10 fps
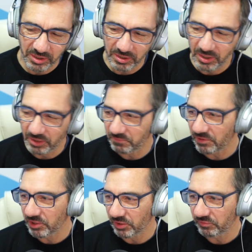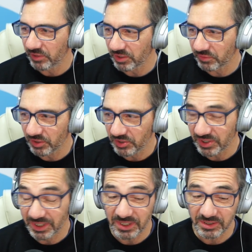Uh, a very good friend of
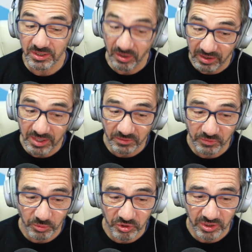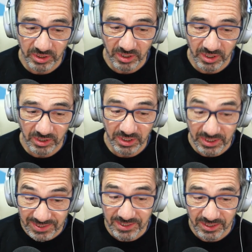ours has died, unfortunately, uh, in
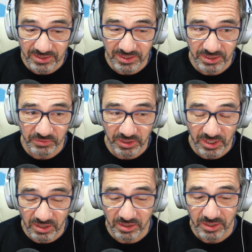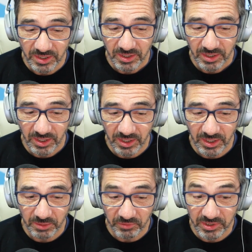his sixties, very young,
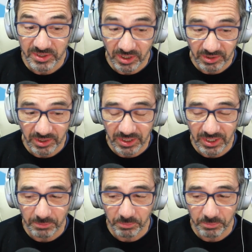um, very suddenly.